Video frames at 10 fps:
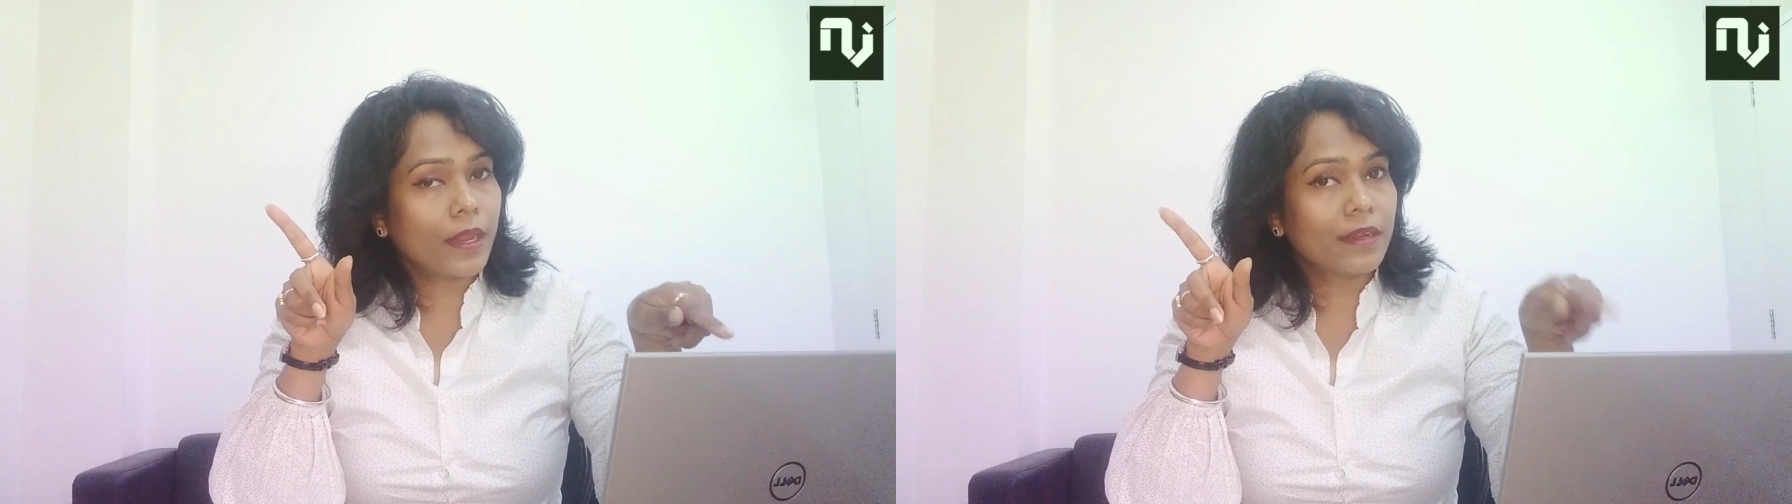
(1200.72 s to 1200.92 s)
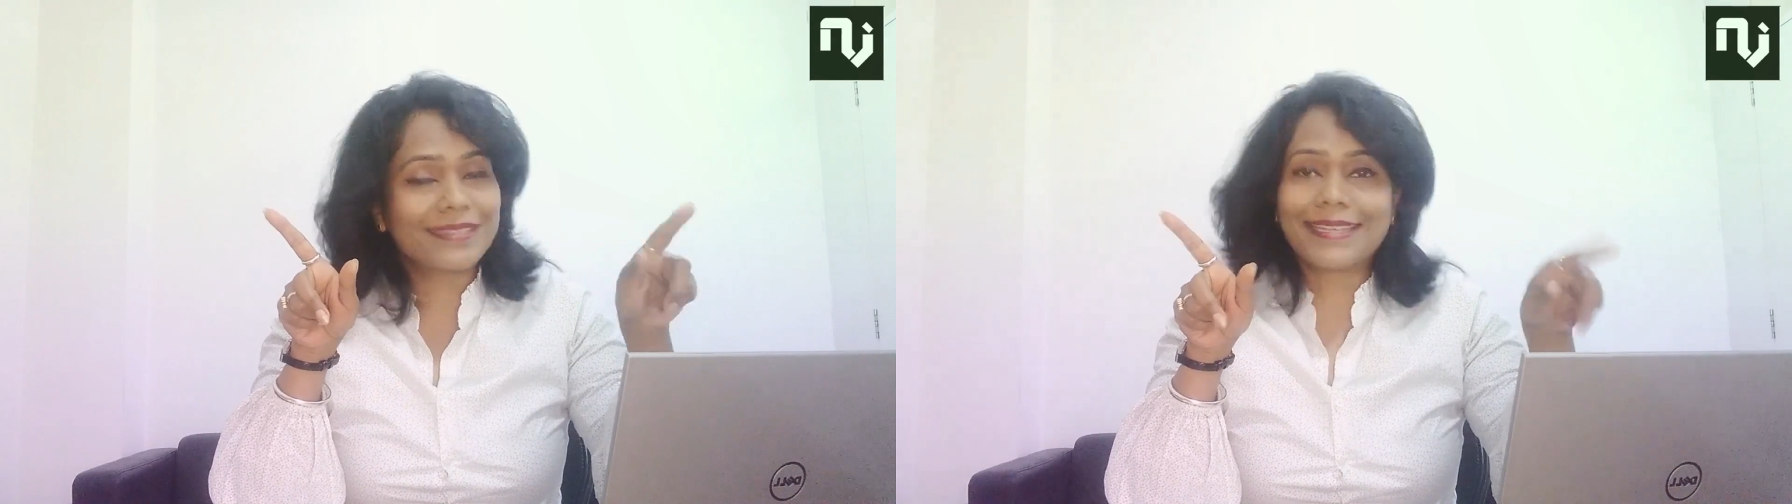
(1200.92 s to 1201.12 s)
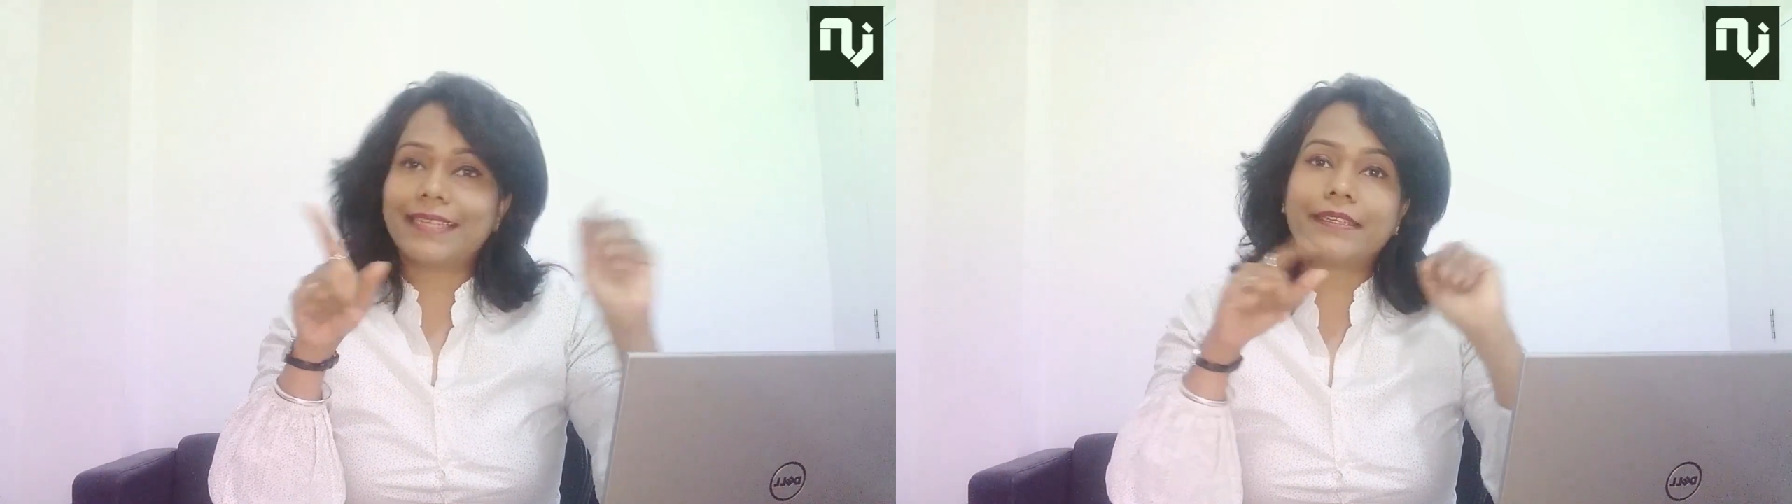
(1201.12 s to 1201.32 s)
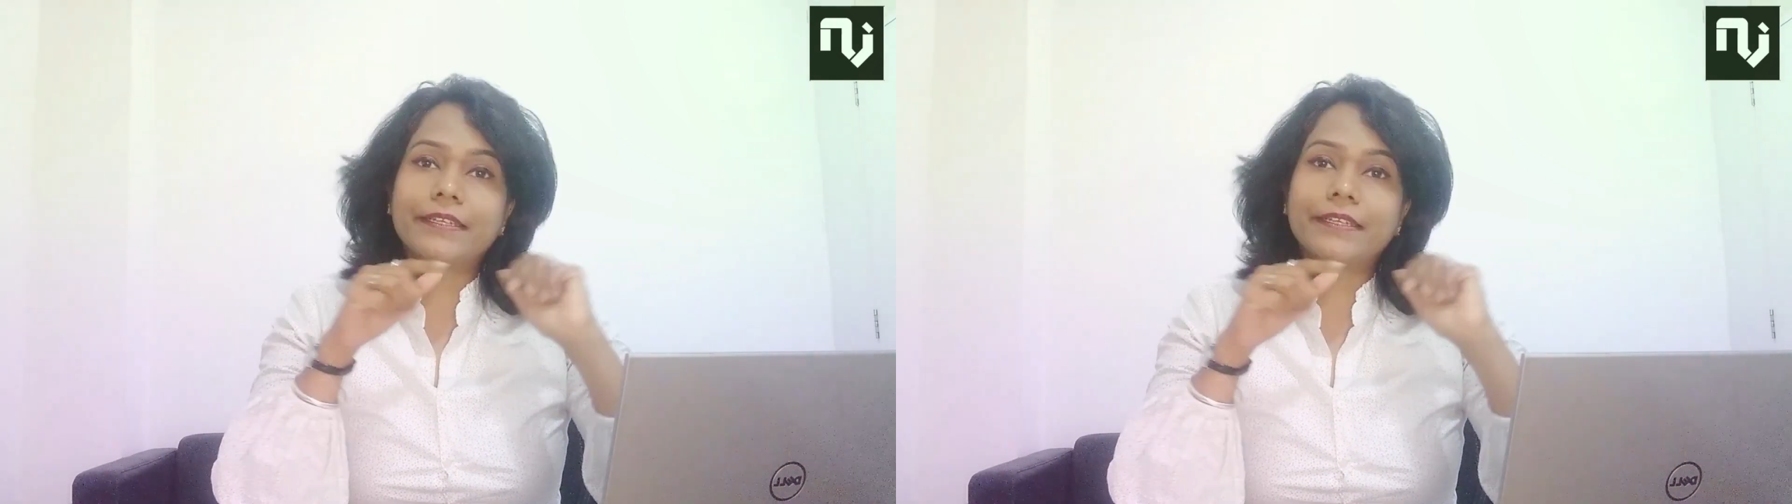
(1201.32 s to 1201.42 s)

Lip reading: it second